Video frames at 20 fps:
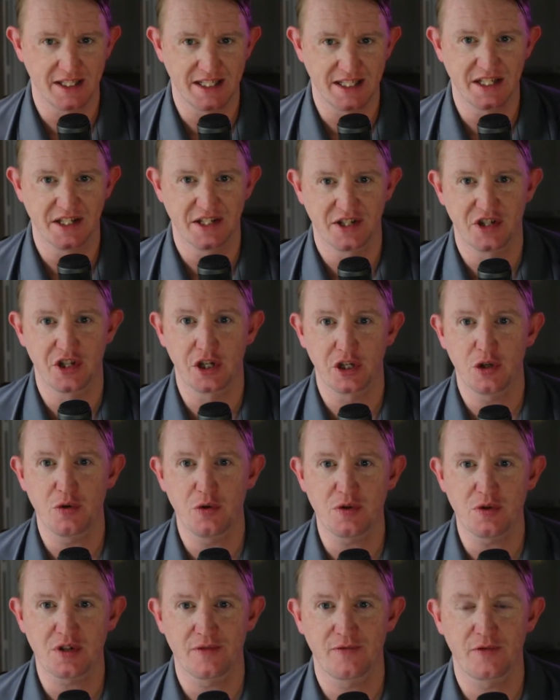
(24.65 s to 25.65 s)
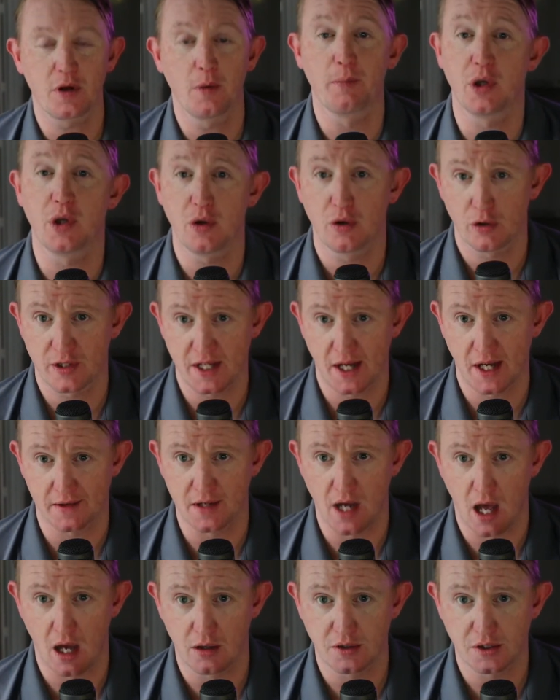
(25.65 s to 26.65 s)
is the use of computer
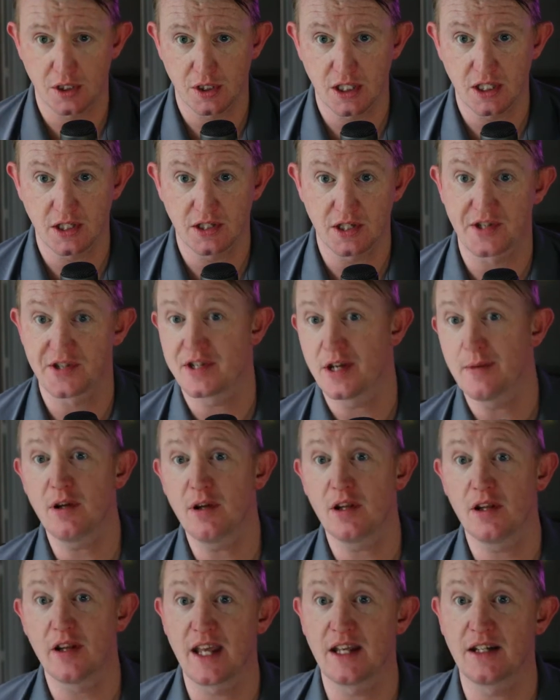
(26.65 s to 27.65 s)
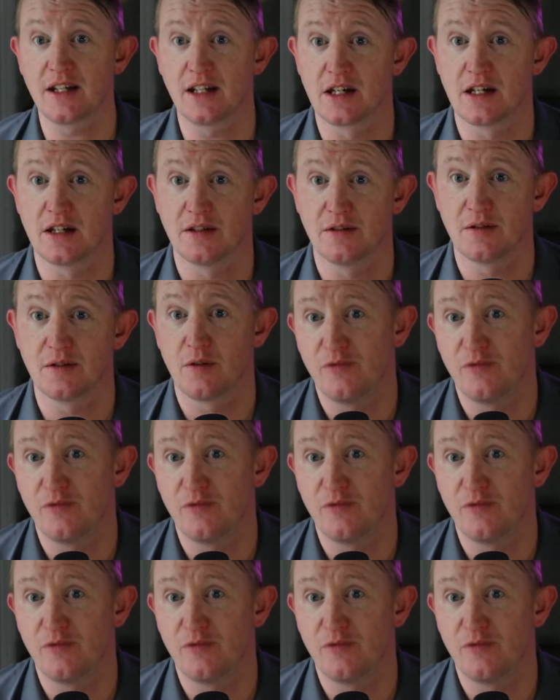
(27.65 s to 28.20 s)
technology to simulate an